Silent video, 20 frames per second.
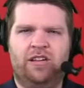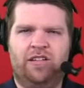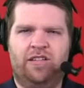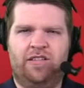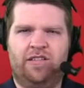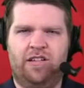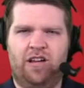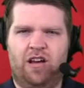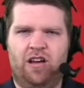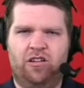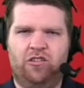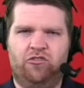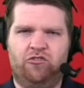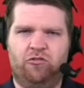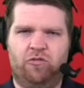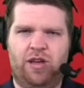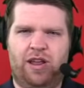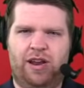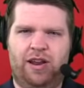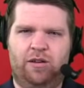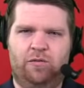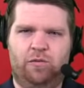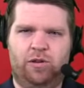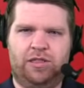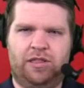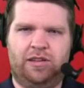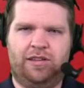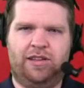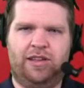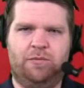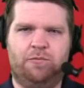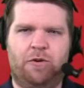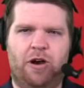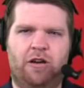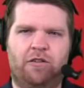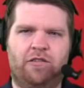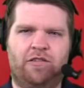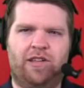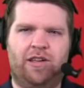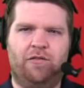Sean Drennan, with a deep wide
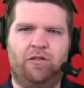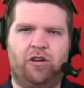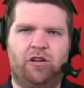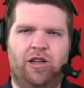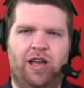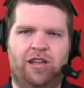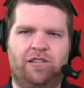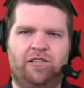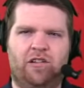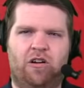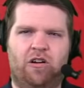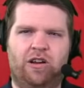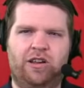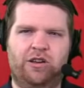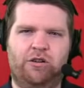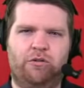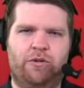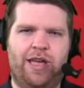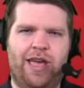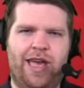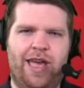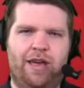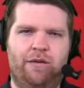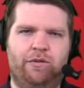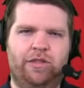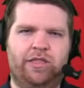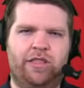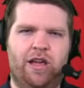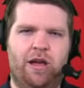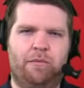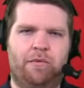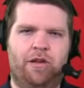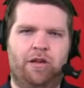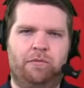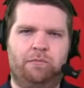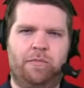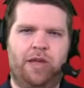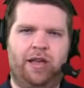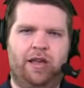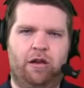receiver class, are you okay with not
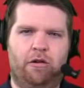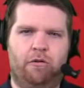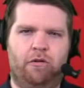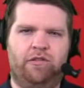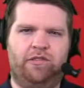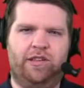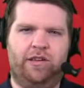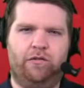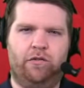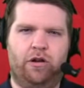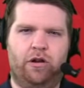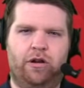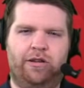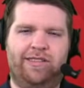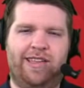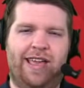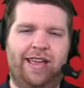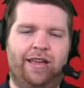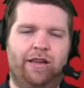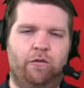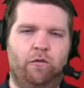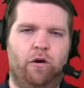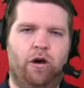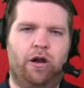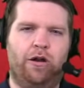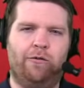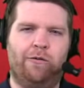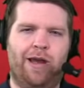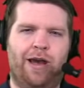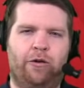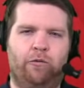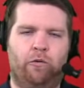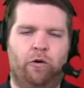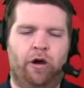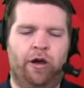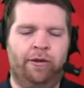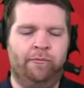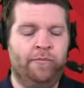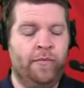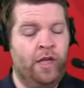making a receiver, taking one in round
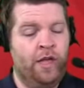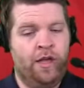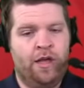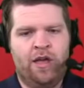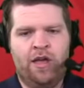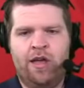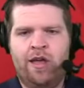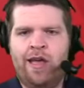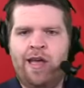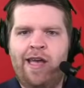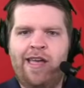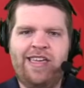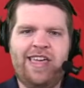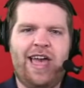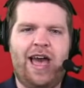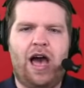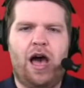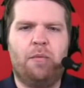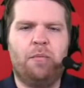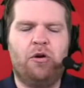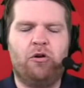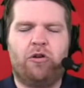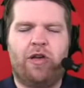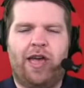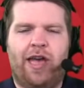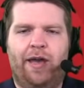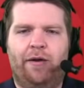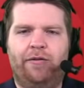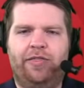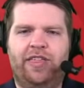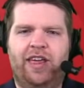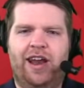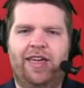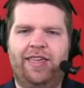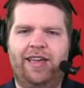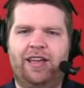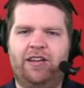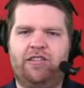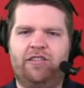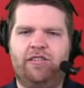one? Yeah, I'm okay with it. I
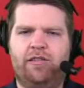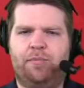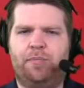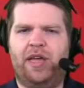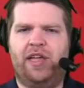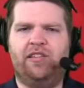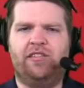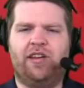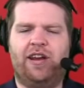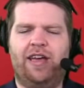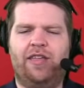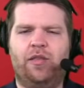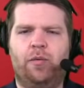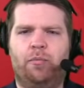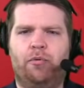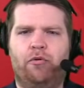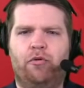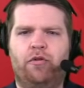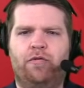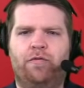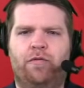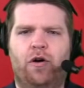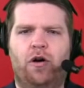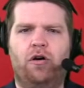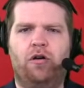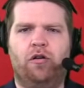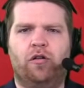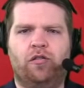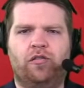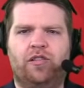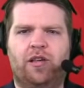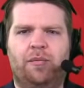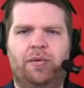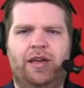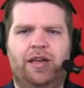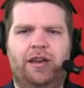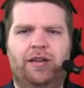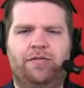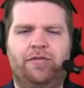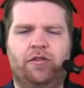think it just depends on how the board falls. I
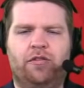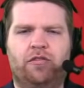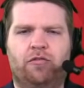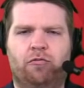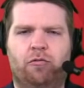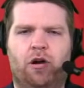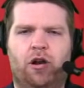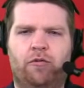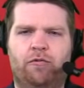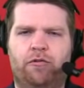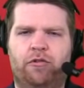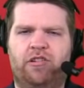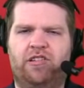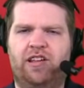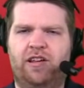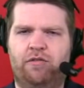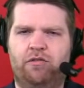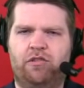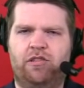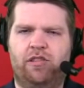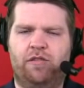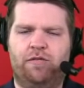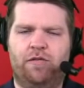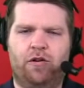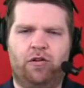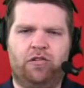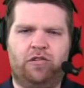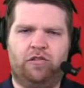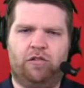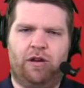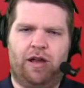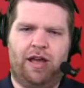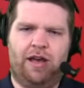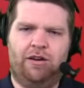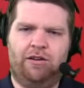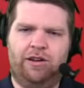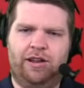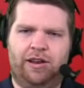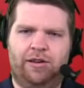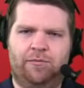mean, if there's a run of receivers in the first
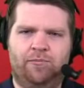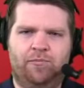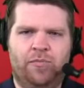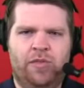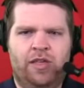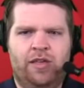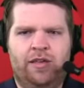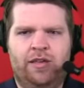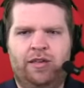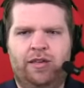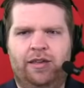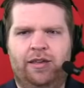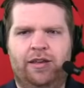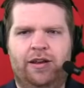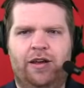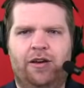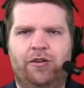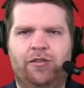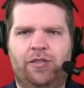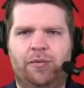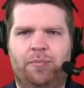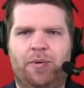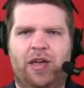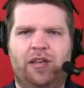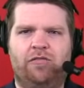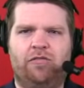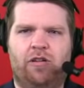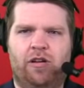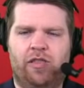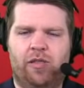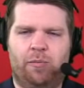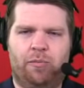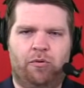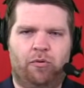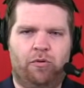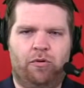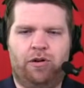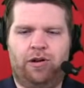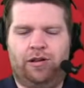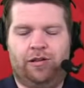round and you know, the best one on the
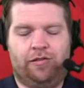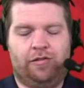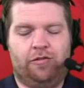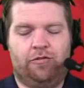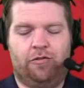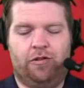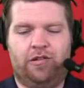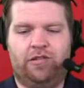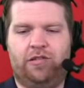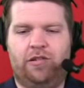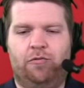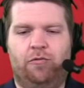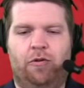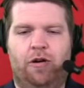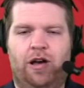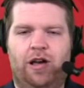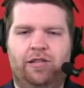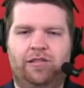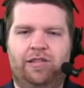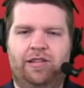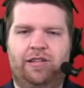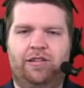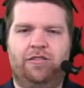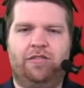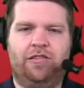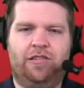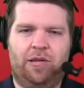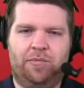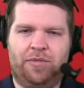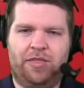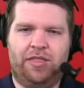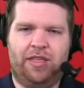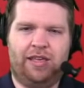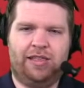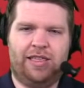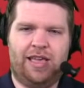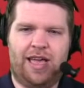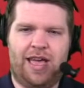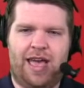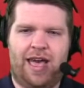board is Christian Watson or something
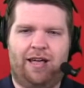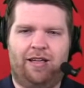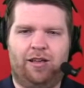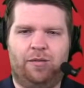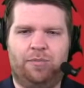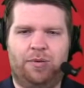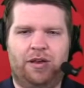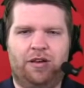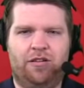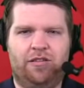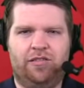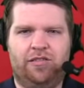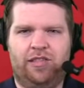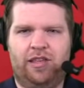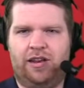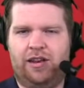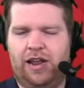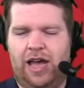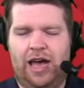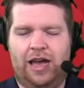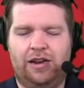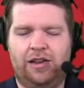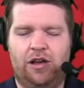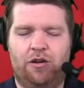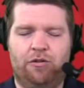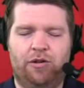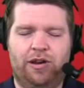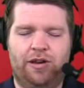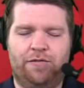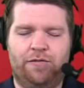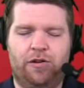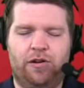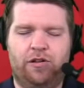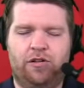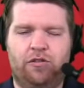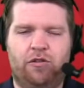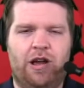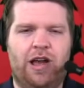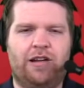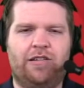like that, Alec Pierce, then I'd go a different
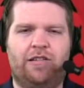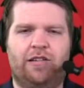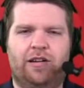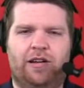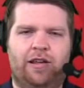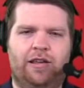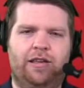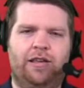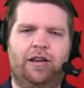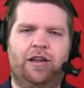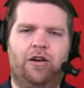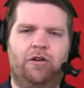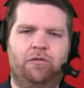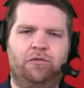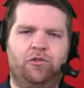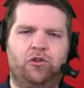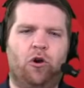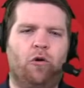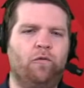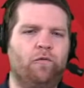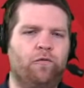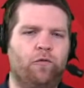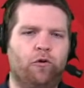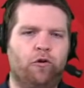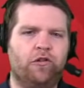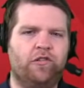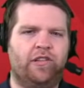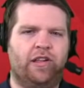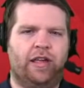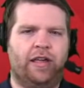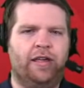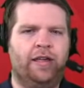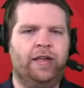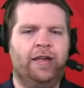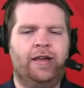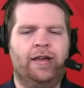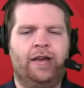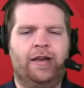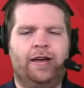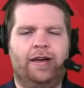direction. You know, don't force it.
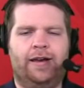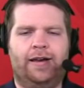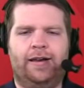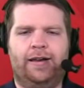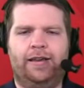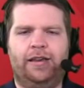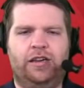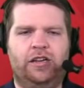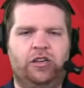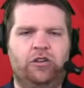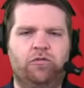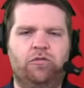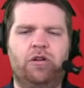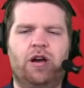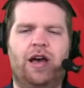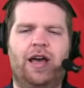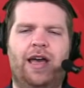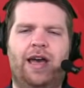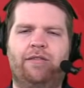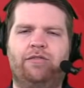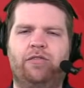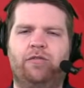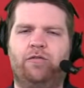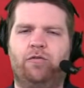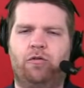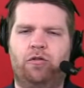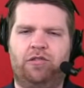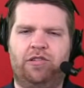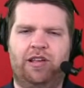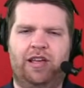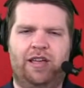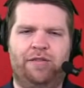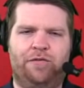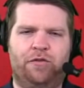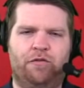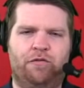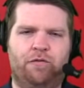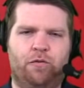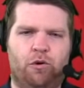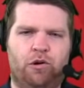You do not have to force it. If
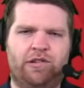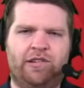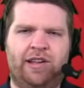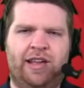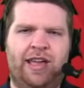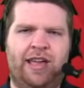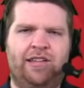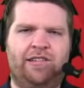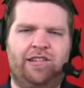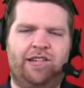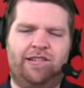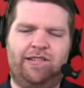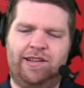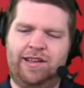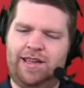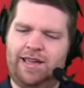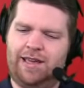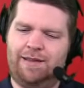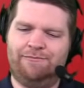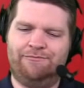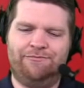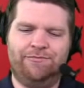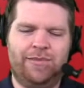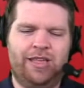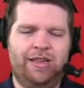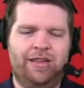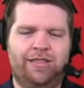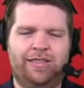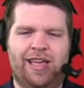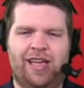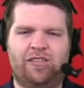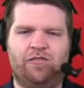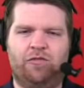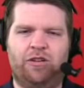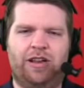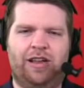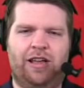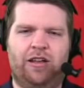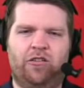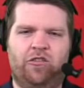you're forcing it as a GM, that's when
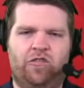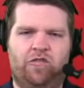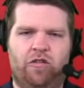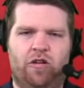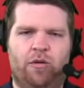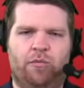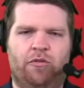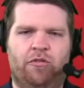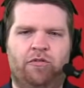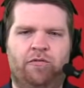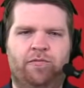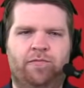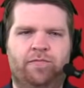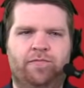you get in trouble.